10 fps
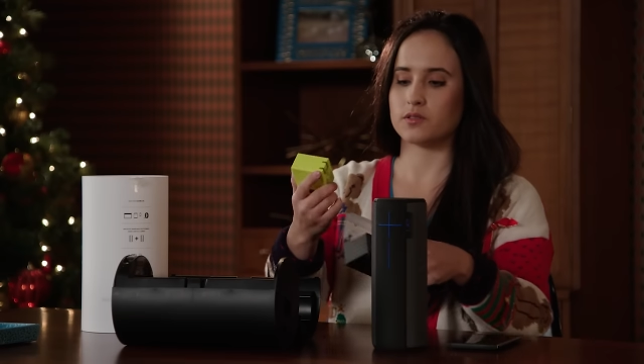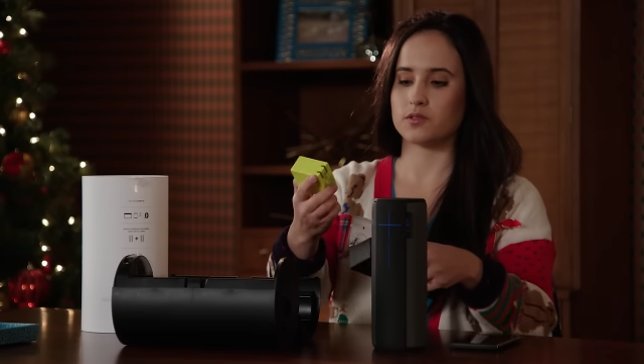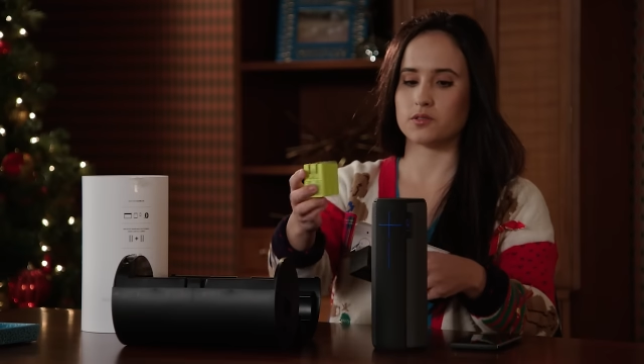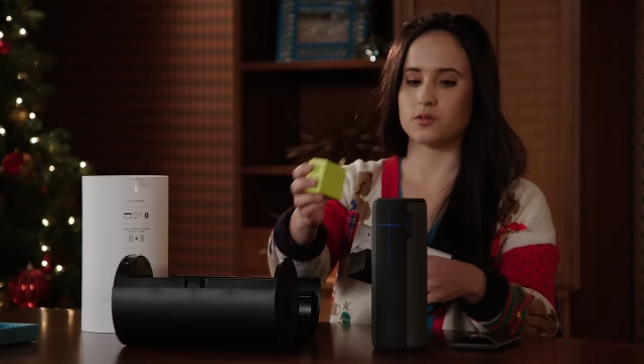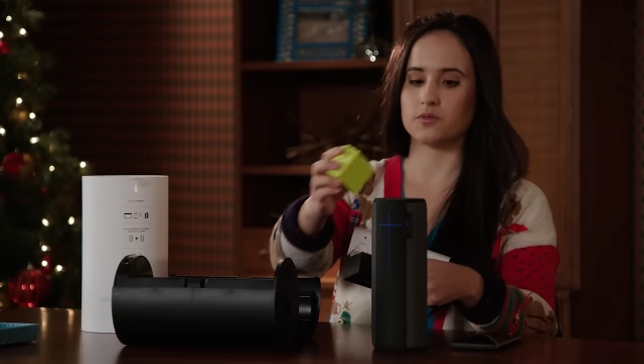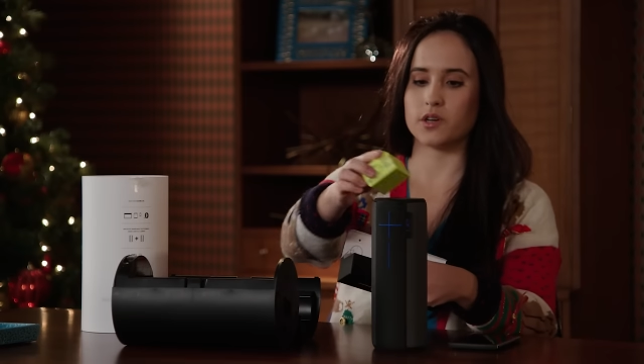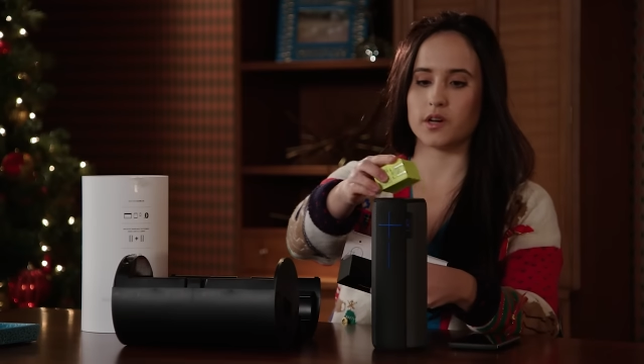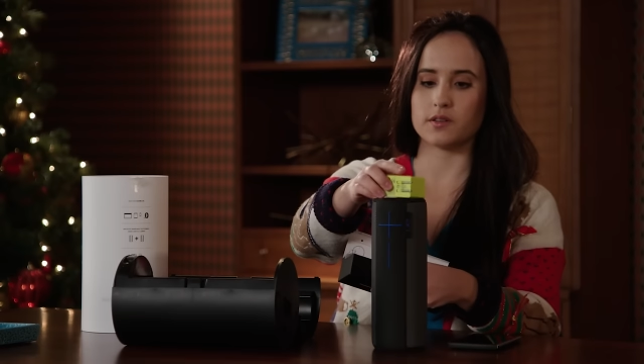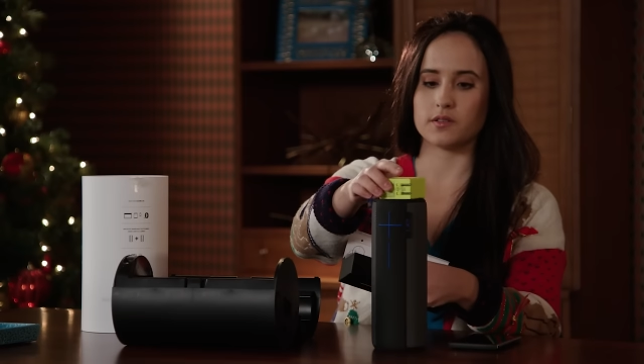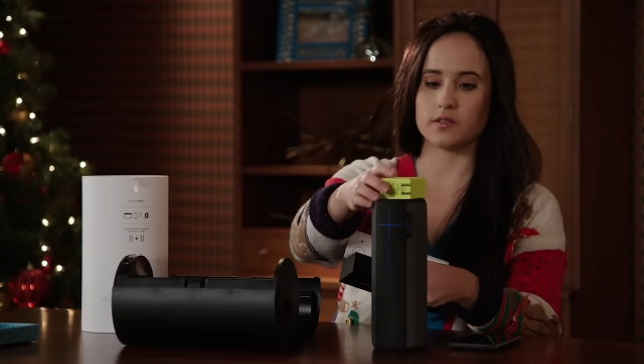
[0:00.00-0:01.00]
So you've
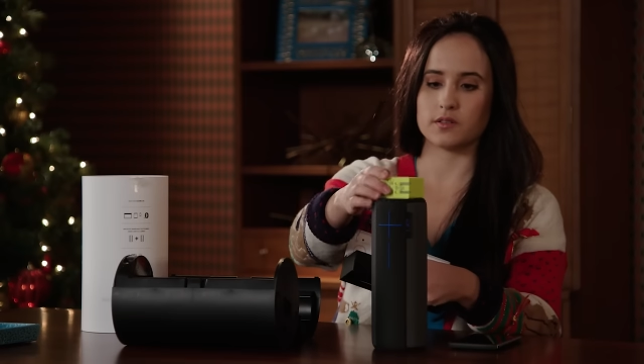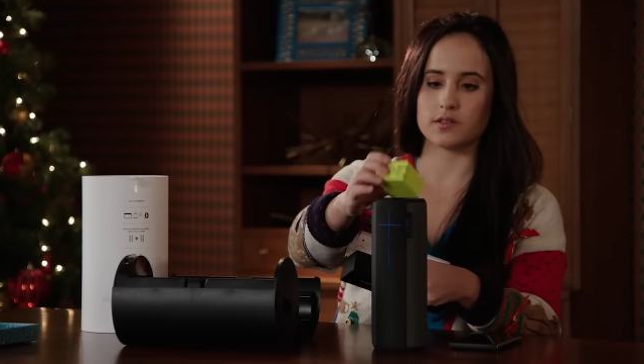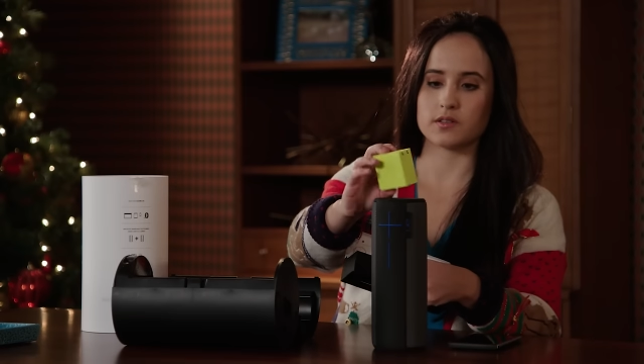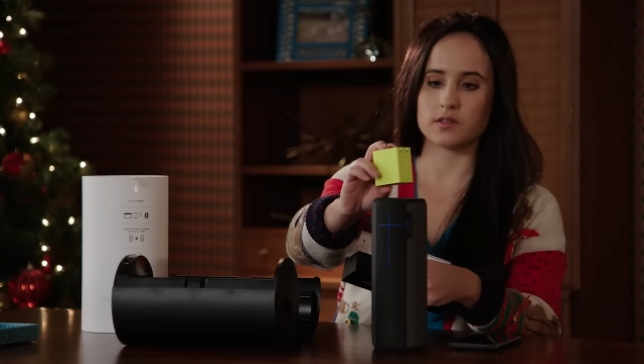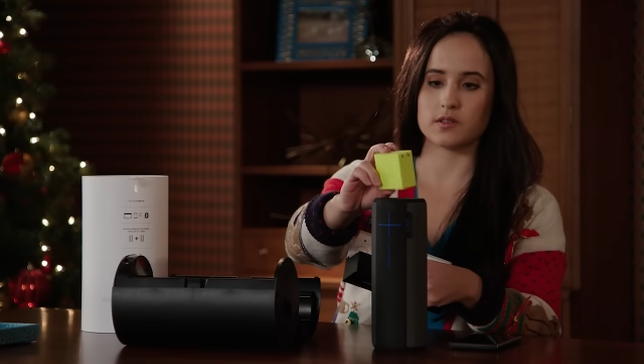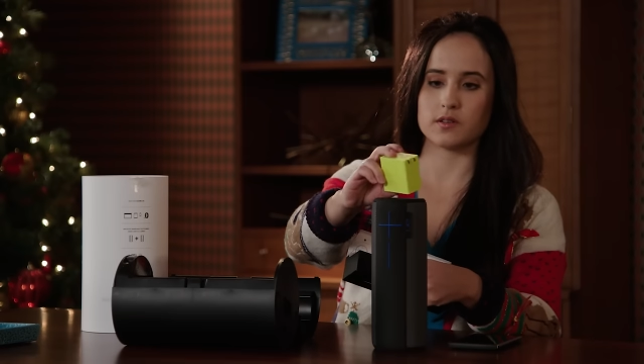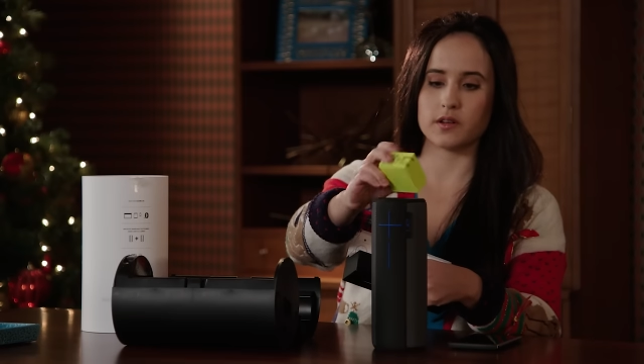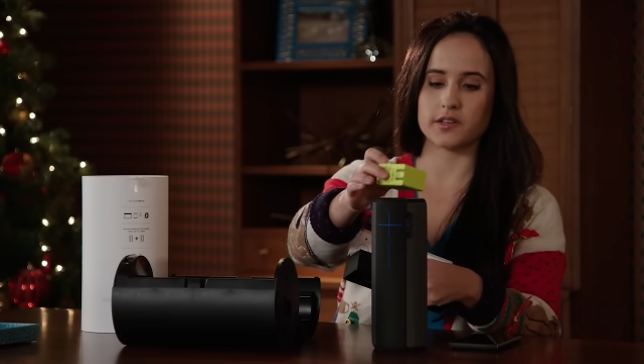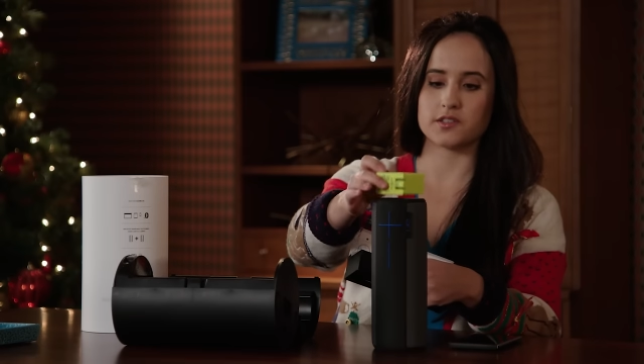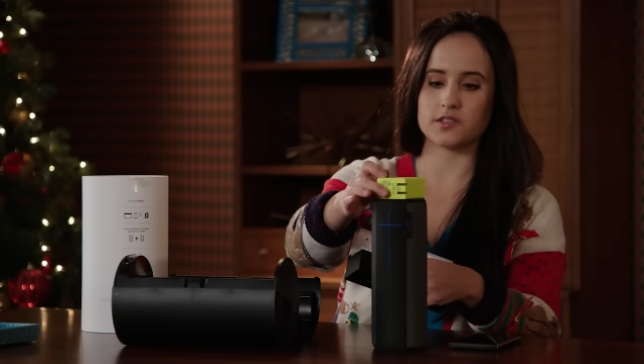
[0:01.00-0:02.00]
got this
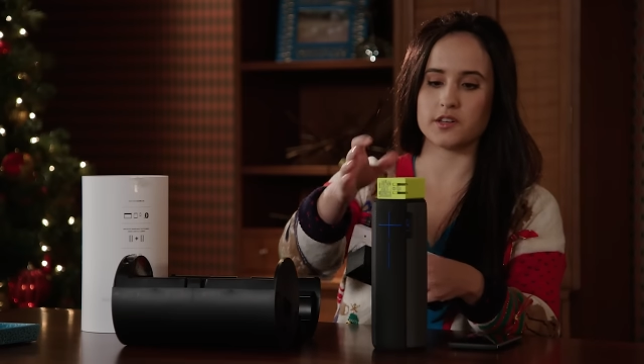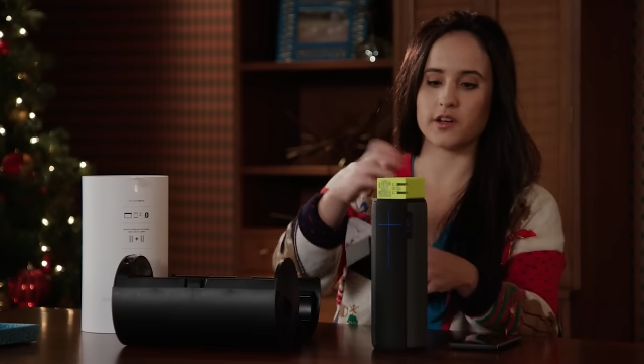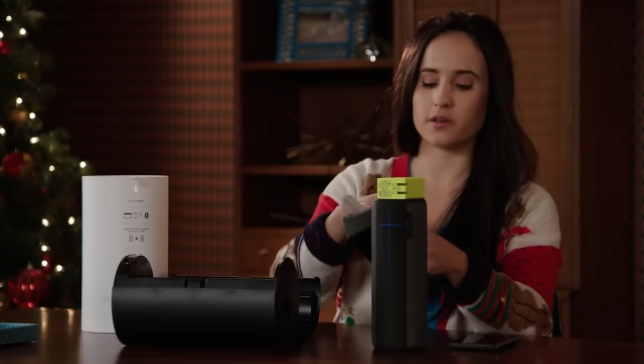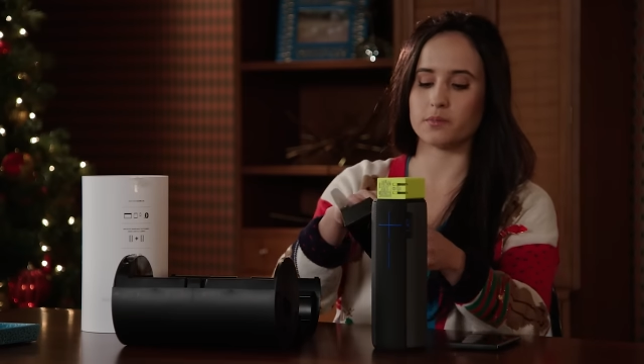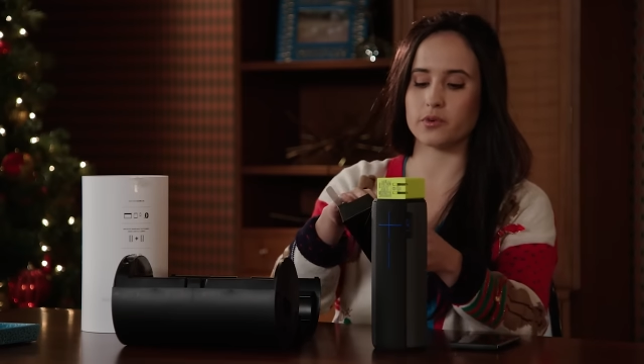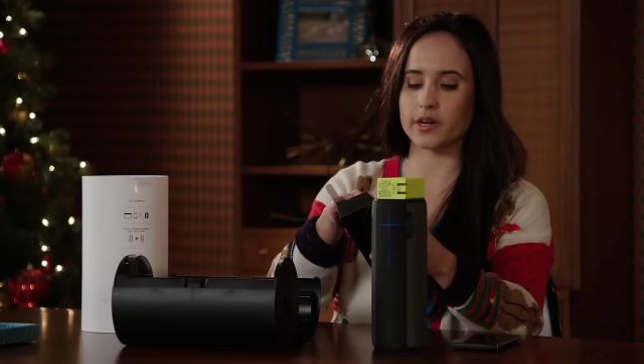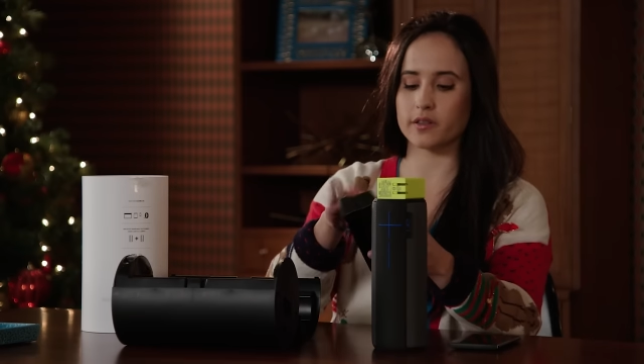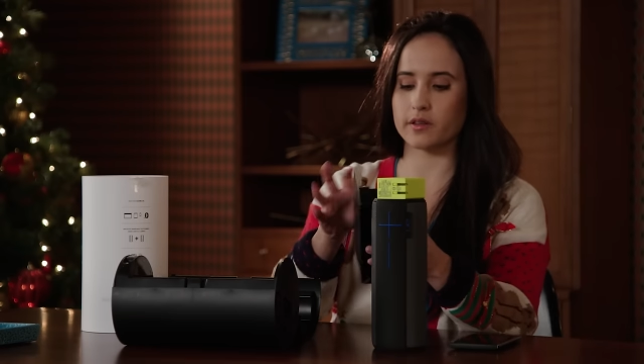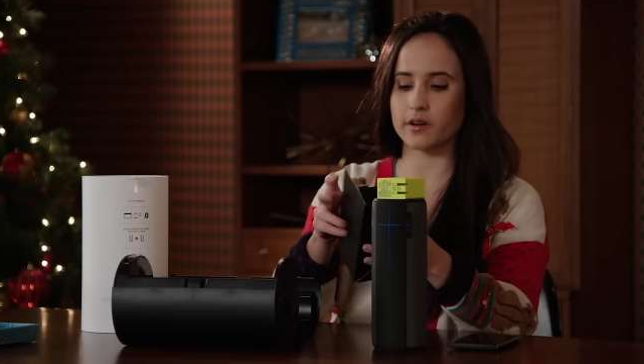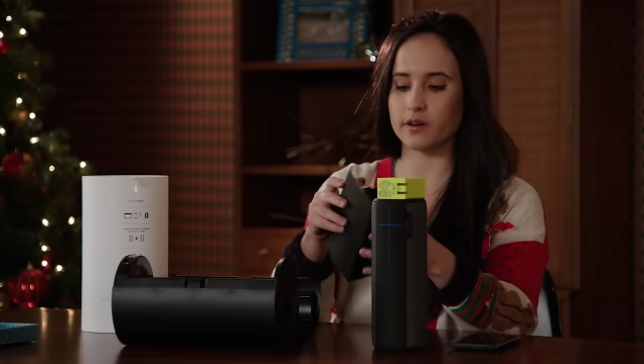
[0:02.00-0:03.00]
nice neon brick
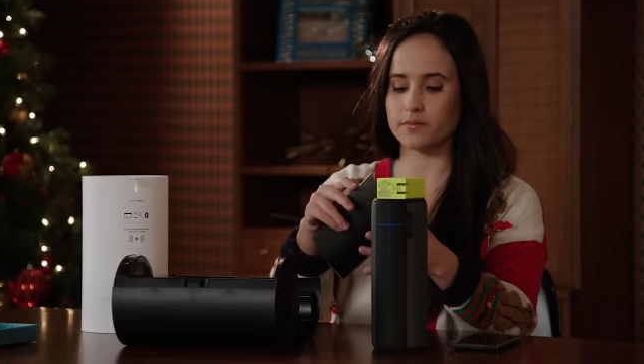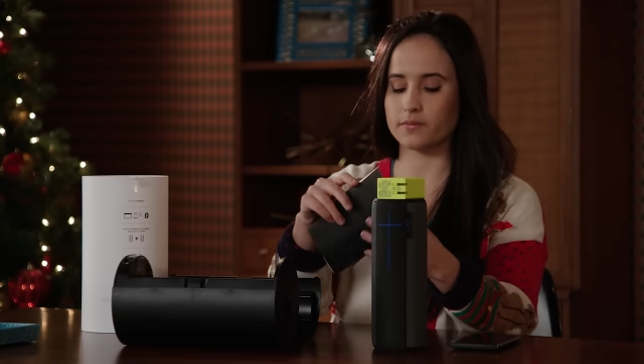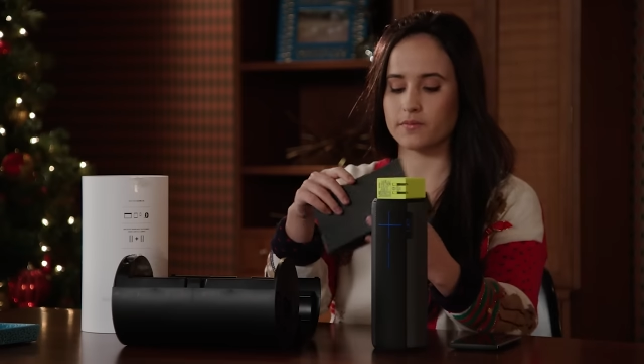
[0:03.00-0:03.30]
there.